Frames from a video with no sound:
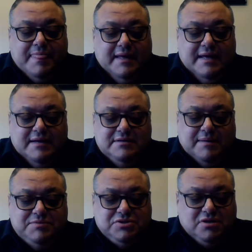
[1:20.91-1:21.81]
and
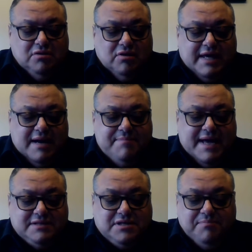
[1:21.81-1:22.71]
I'm just going to look at a
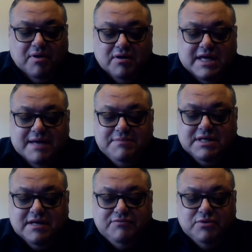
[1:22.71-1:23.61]
basketball game to
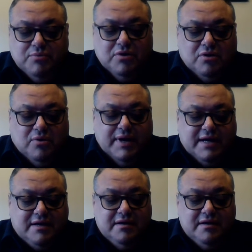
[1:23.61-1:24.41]
give you real quick.